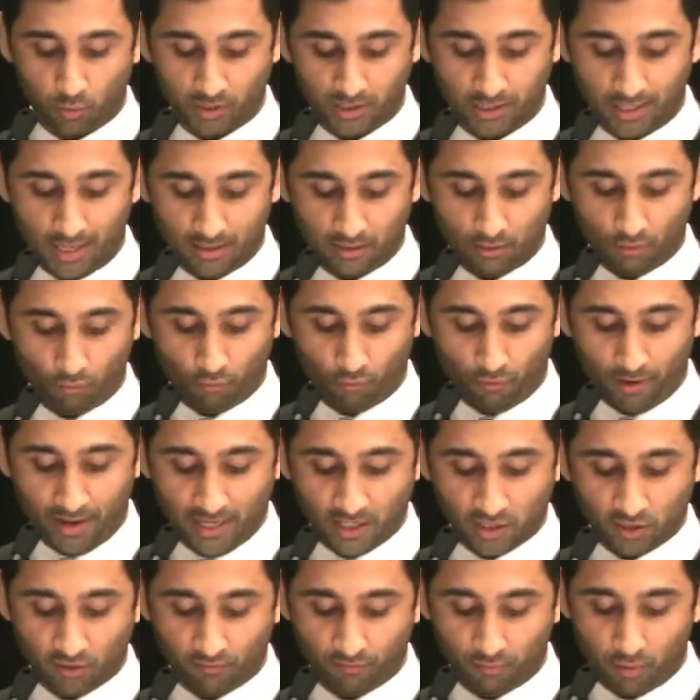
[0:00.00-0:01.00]
was that the
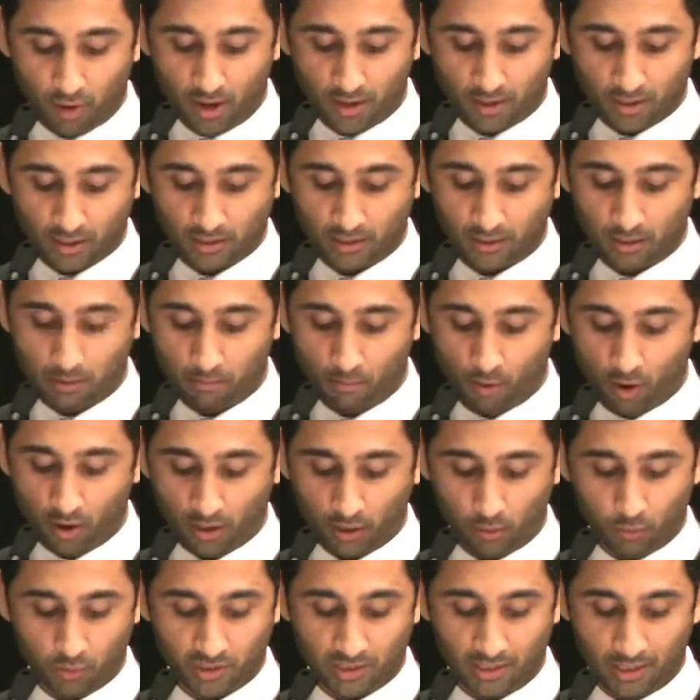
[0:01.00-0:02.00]
range of products in the
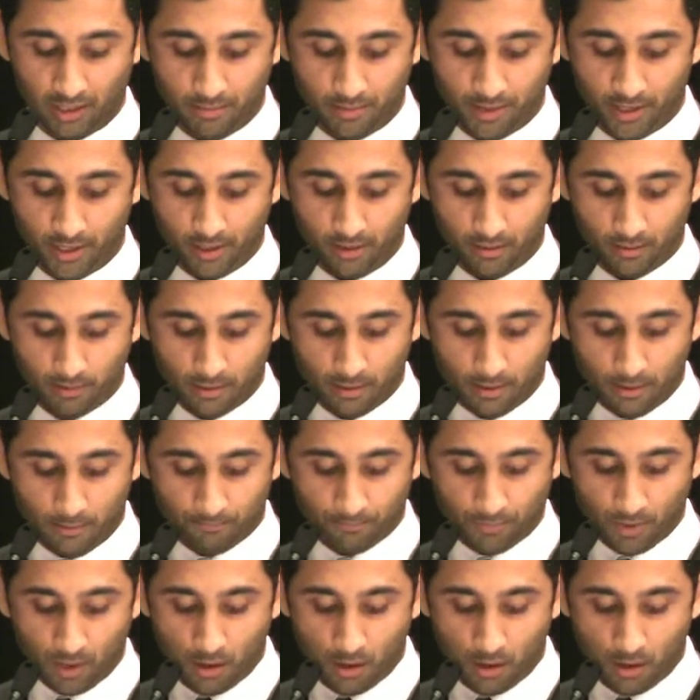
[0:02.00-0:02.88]
market was limited.